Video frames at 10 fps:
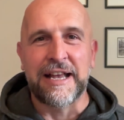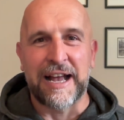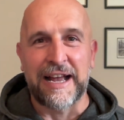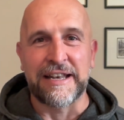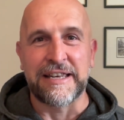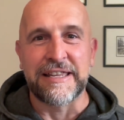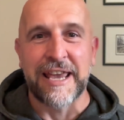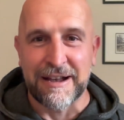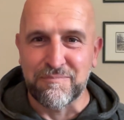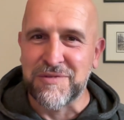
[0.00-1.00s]
and
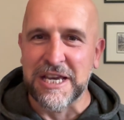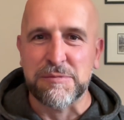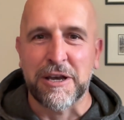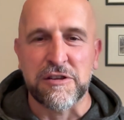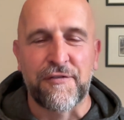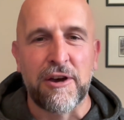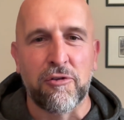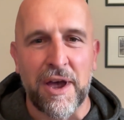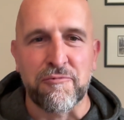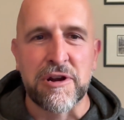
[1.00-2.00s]
yeah, test match
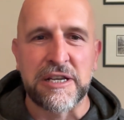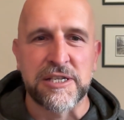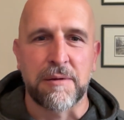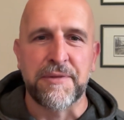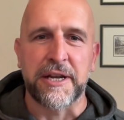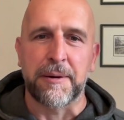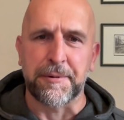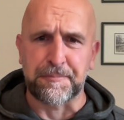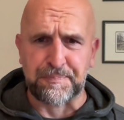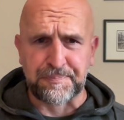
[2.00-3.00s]
feel, that really summed it up.